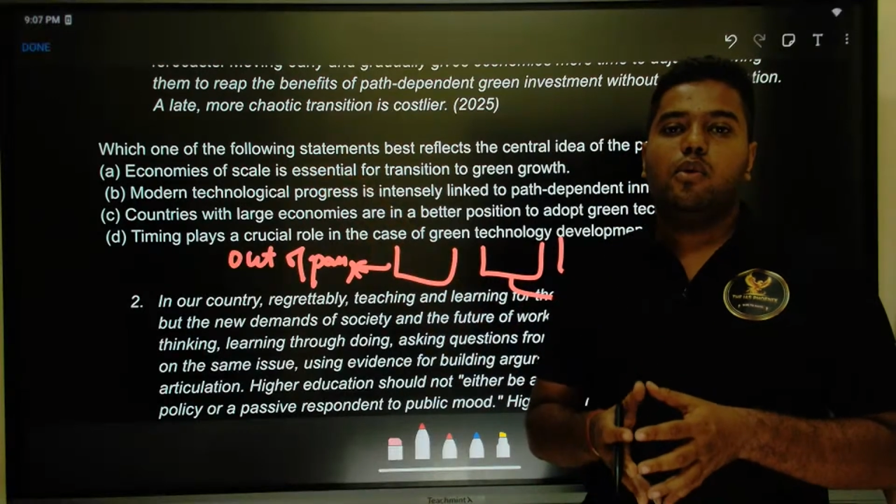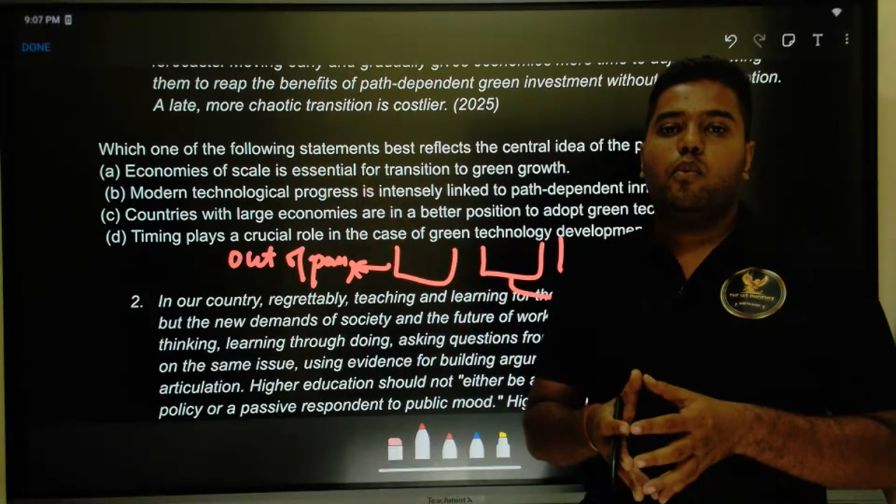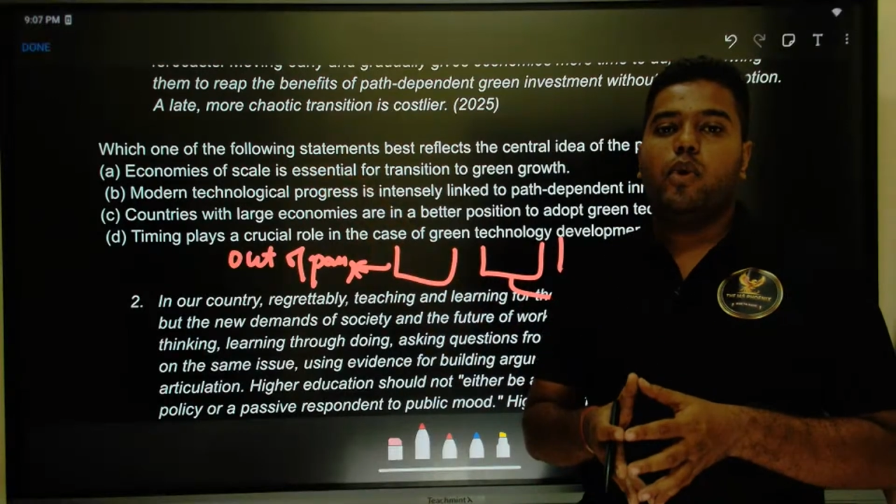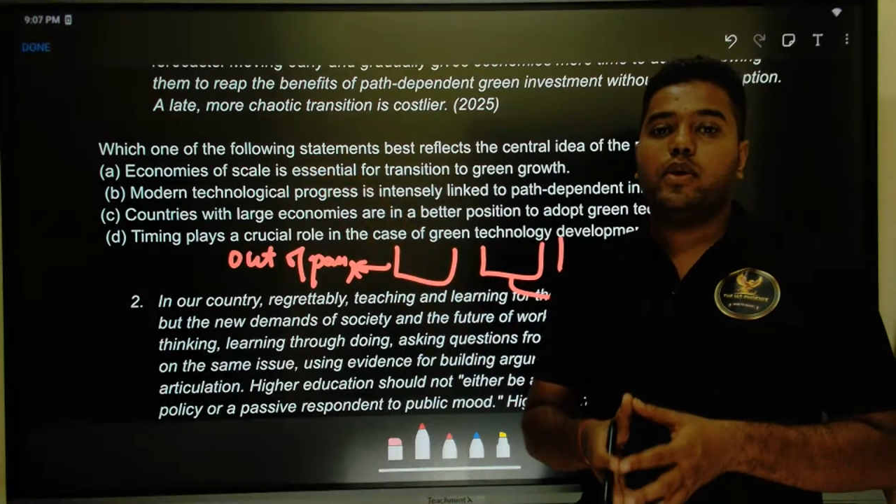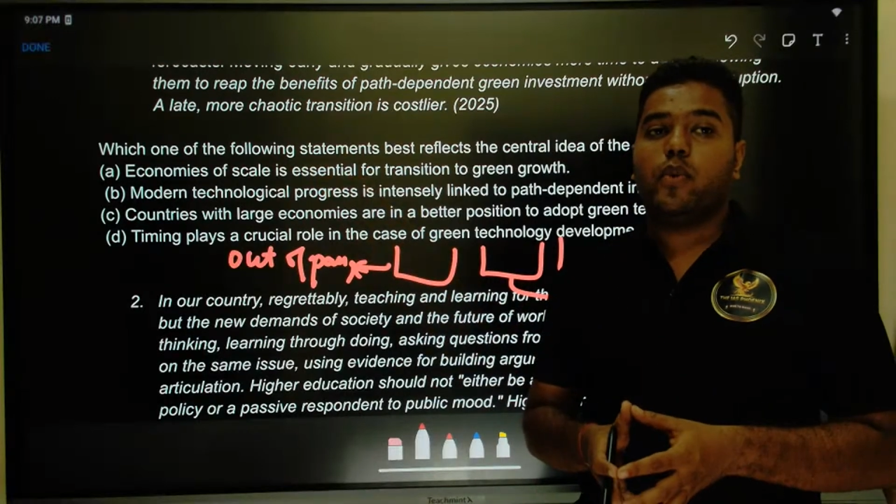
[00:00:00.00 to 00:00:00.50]

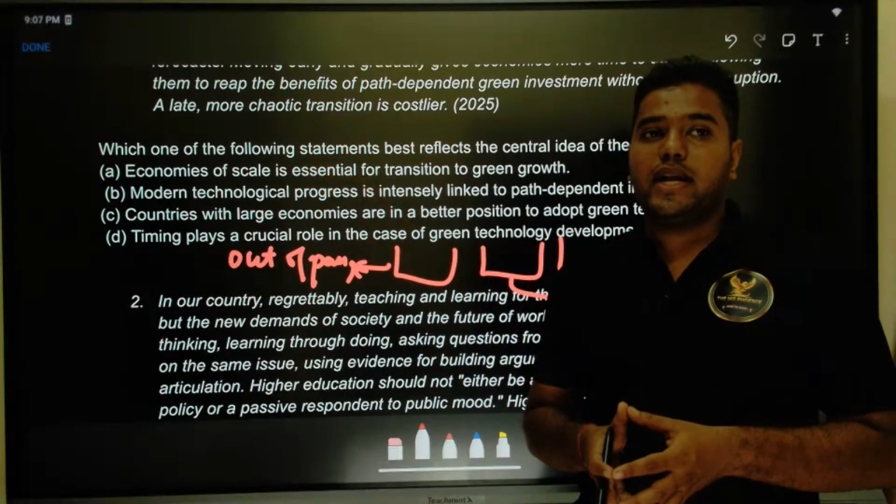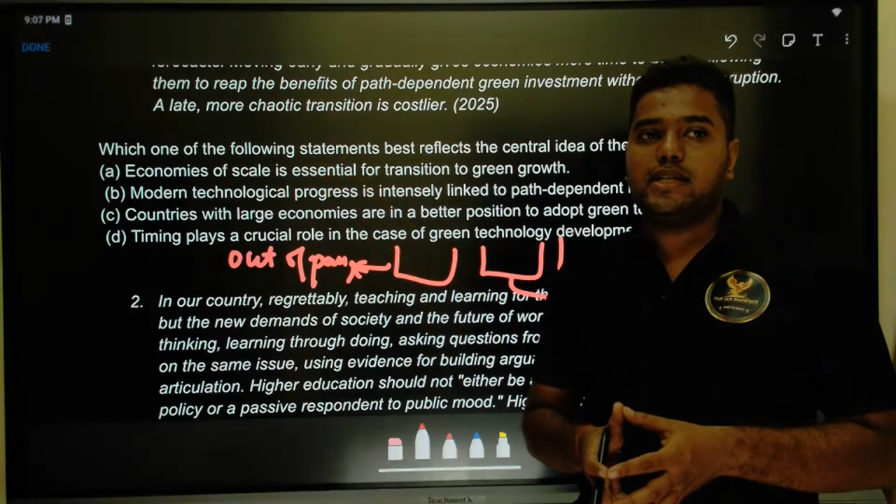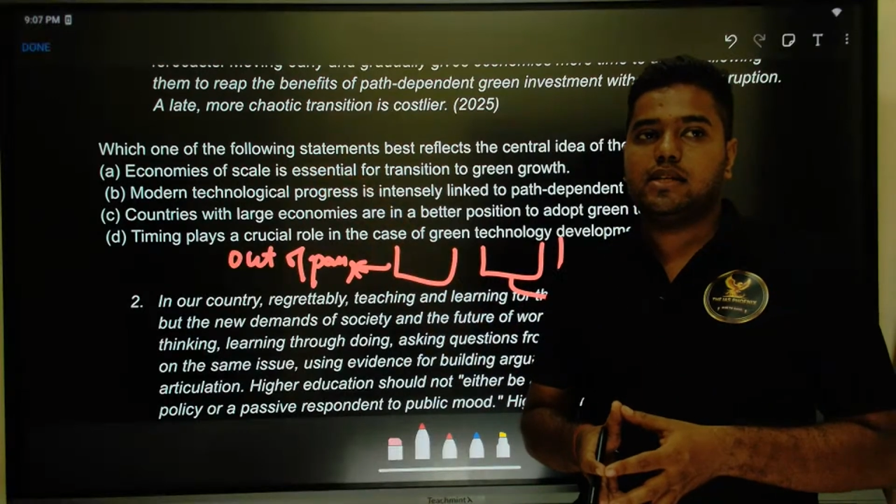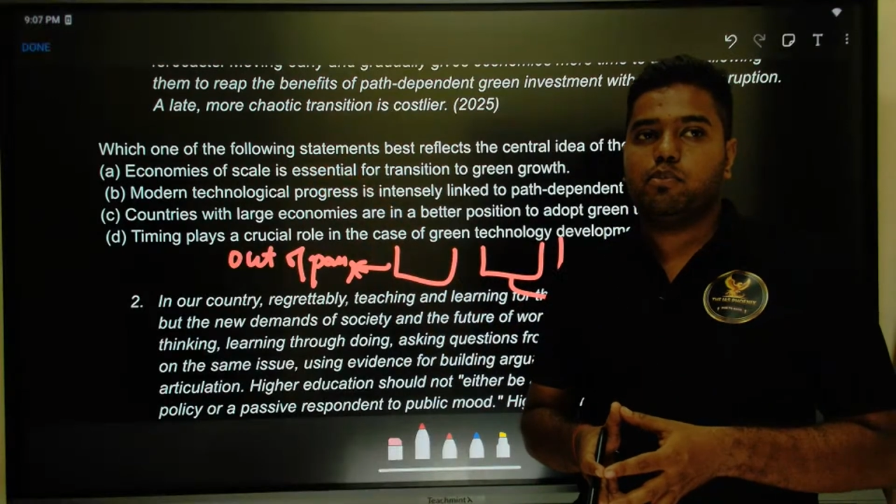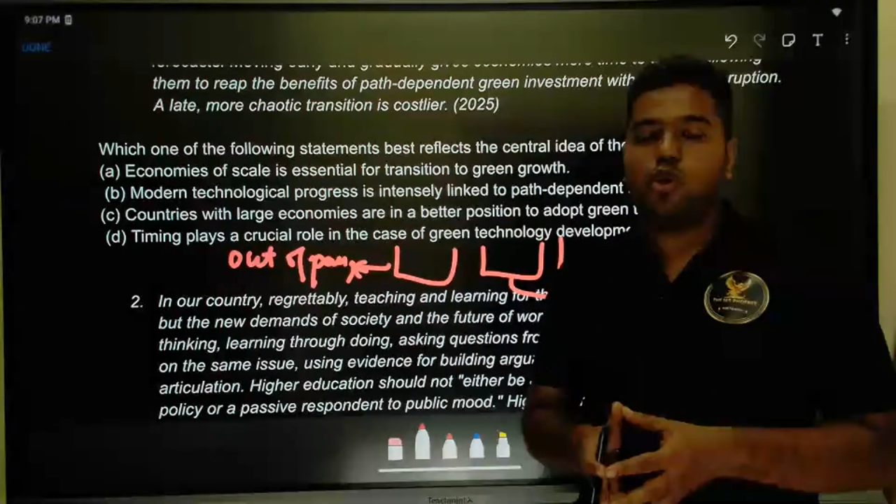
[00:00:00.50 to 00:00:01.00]
Why it
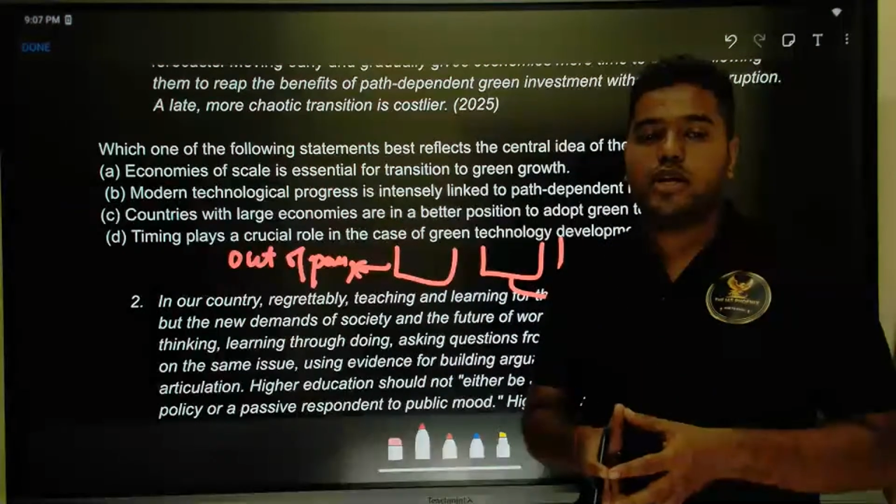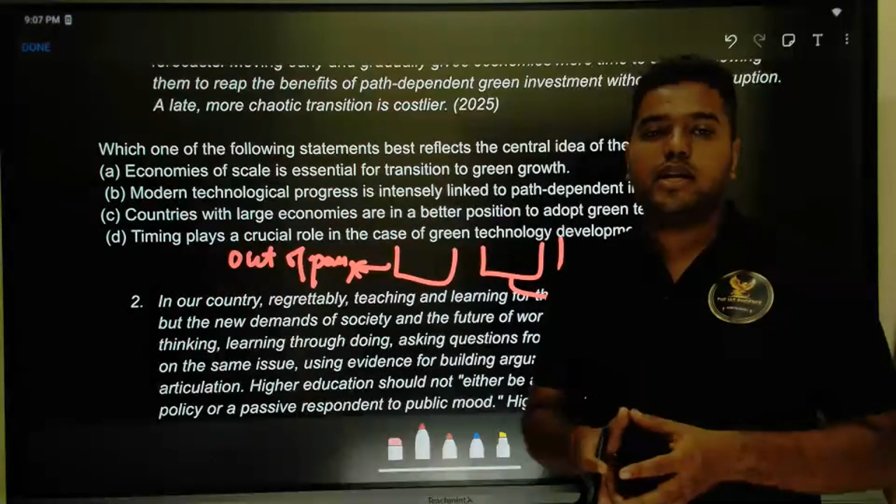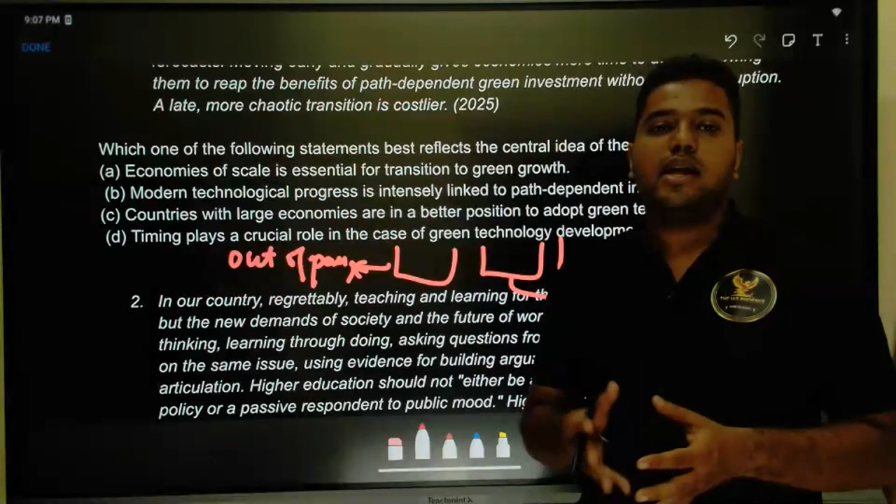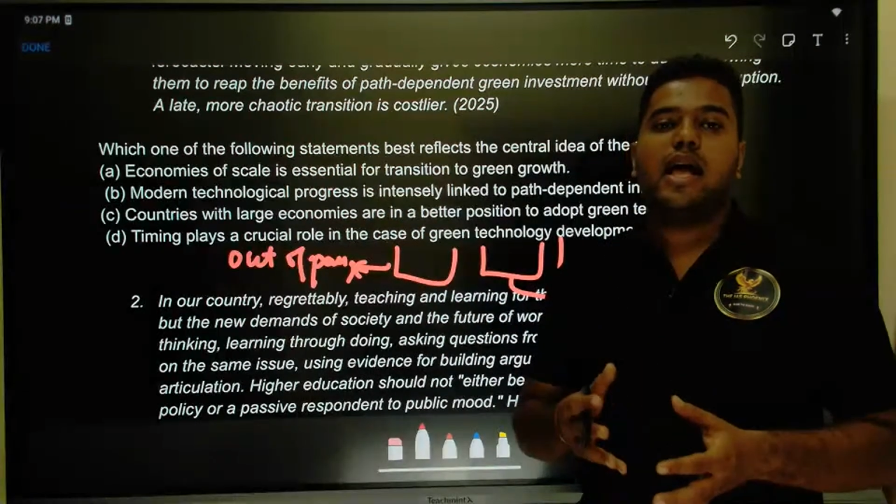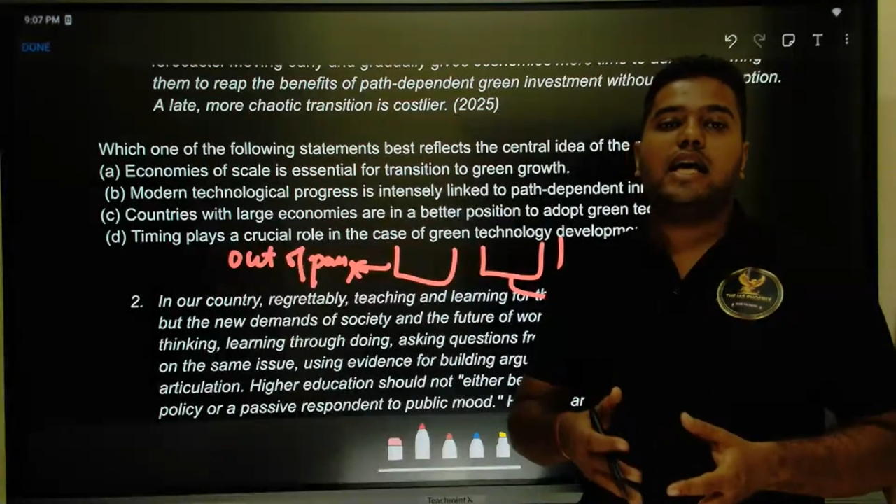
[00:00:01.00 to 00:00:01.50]
is important?
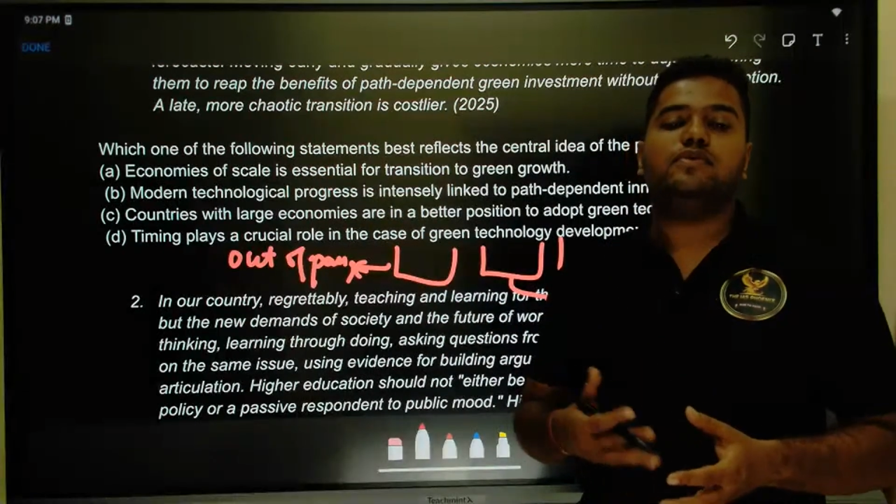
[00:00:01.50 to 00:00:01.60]
As